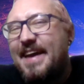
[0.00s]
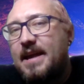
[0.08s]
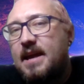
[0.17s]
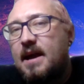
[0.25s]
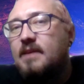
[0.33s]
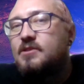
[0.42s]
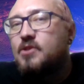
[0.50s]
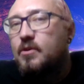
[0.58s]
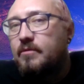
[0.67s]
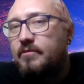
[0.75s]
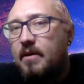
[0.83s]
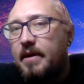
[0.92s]

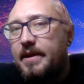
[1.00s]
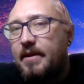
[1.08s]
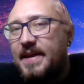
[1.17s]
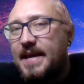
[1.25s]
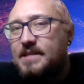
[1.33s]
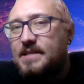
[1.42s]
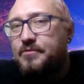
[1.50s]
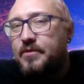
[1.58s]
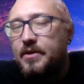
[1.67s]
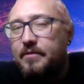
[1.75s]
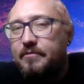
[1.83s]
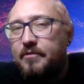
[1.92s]
cutoff line, I guess,
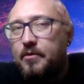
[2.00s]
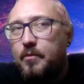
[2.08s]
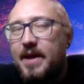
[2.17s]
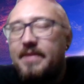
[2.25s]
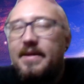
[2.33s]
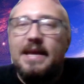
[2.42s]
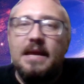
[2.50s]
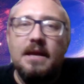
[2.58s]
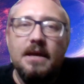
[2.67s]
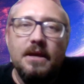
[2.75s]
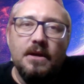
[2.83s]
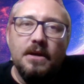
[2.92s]
for where they,
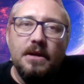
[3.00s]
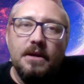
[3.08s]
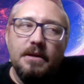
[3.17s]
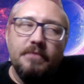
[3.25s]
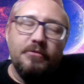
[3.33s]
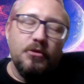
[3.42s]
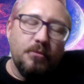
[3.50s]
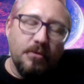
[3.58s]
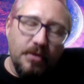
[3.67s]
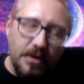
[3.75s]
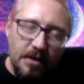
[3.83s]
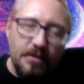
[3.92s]
if you're
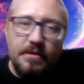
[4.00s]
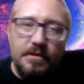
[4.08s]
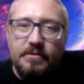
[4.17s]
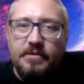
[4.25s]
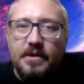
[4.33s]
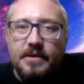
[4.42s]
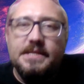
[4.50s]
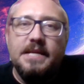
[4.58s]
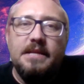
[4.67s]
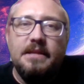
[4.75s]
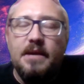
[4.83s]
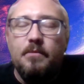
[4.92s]
younger than
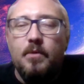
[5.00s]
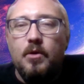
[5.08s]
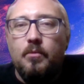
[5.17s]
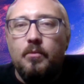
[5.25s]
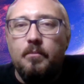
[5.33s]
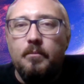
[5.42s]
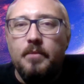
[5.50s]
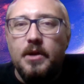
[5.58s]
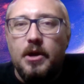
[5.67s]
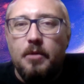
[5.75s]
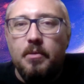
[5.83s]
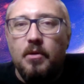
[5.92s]
13, they will, you
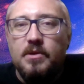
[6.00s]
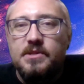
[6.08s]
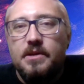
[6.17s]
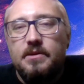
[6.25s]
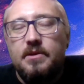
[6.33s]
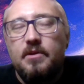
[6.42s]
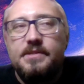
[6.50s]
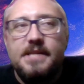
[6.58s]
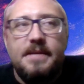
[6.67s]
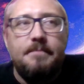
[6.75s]
know, block certain content.